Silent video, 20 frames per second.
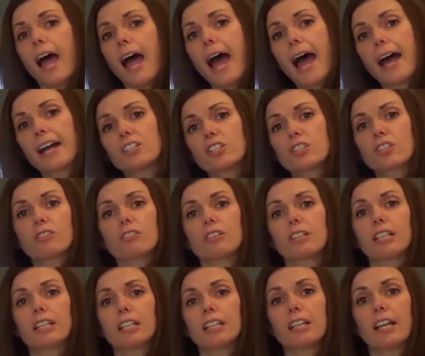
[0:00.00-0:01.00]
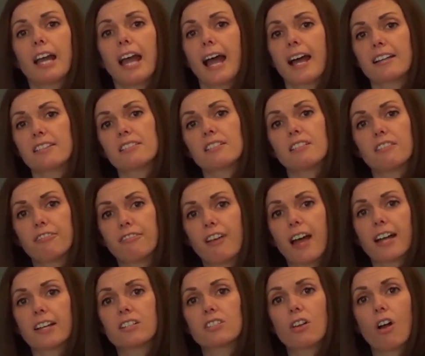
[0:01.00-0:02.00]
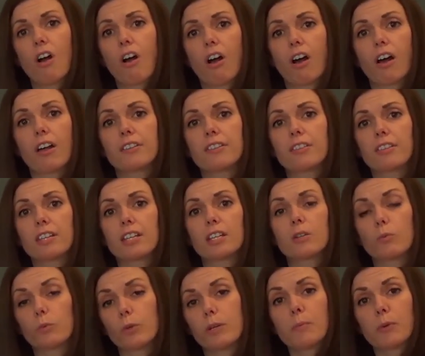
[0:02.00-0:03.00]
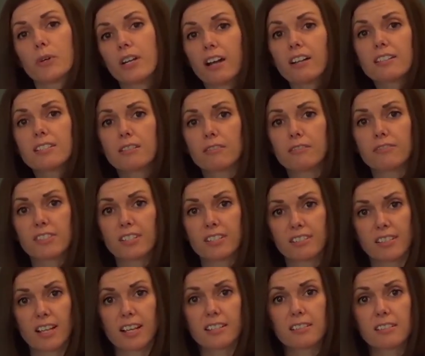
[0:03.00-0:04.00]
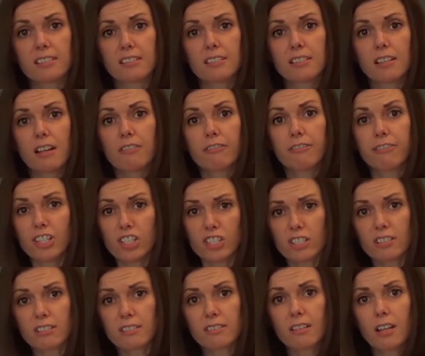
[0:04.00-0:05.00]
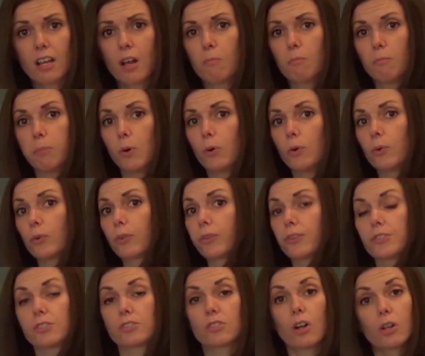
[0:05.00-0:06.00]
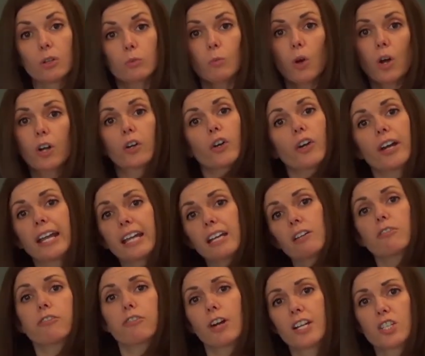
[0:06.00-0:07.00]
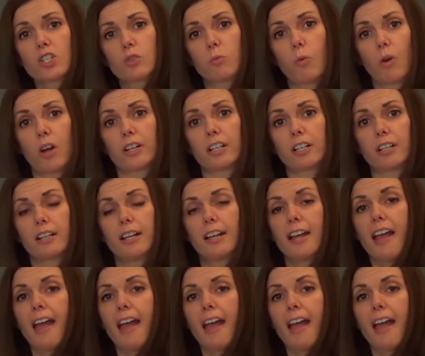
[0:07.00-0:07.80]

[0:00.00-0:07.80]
actually has an effect on the reproductive successes of fishes, both saltwater and freshwater.